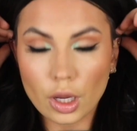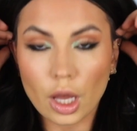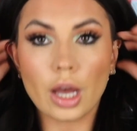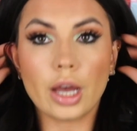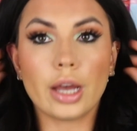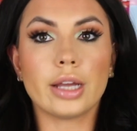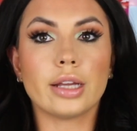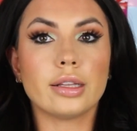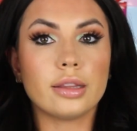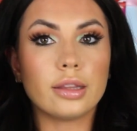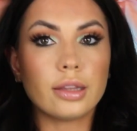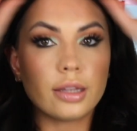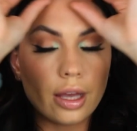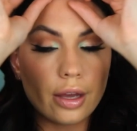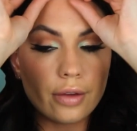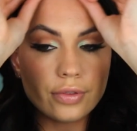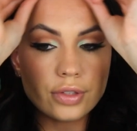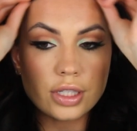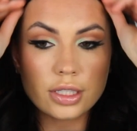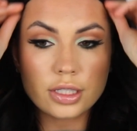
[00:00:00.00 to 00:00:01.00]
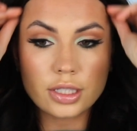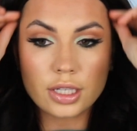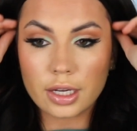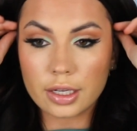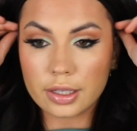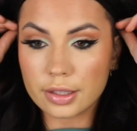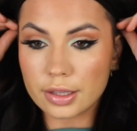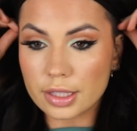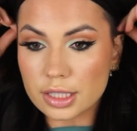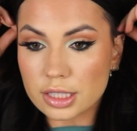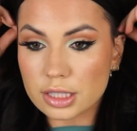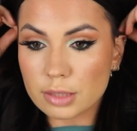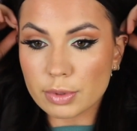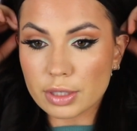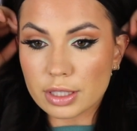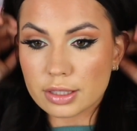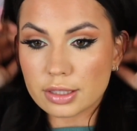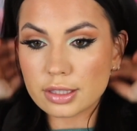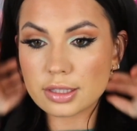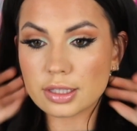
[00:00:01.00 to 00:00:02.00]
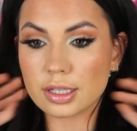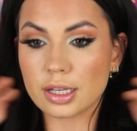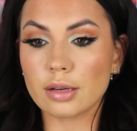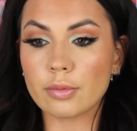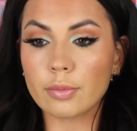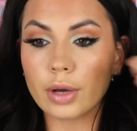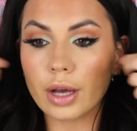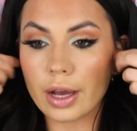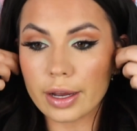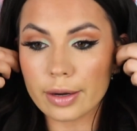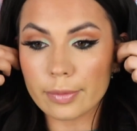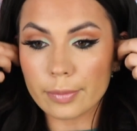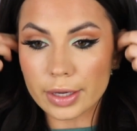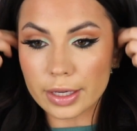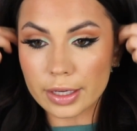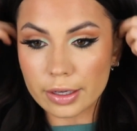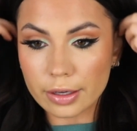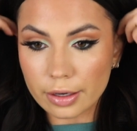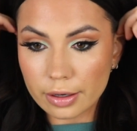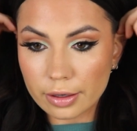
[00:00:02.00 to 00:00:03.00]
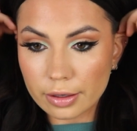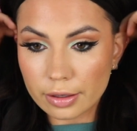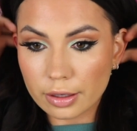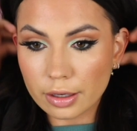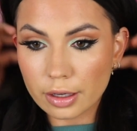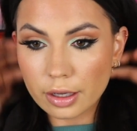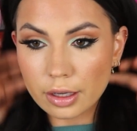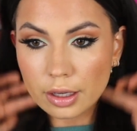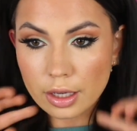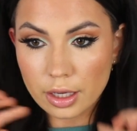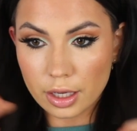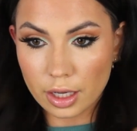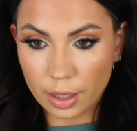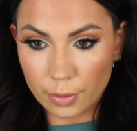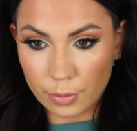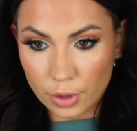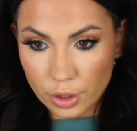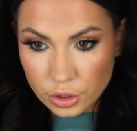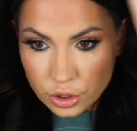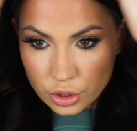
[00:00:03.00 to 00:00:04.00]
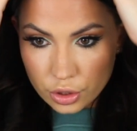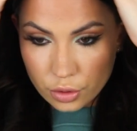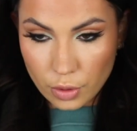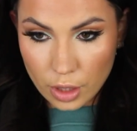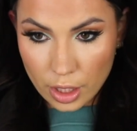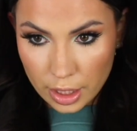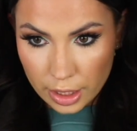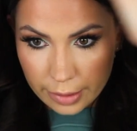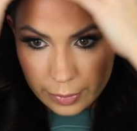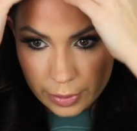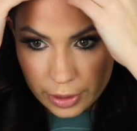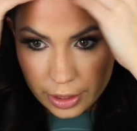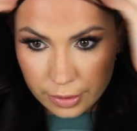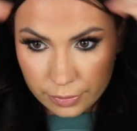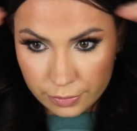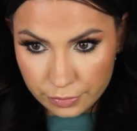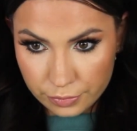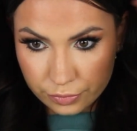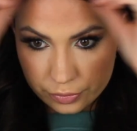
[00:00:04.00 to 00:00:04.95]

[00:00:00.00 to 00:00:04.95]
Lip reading: I love to tuck these pieces in behind my ear. I'm not sure why, but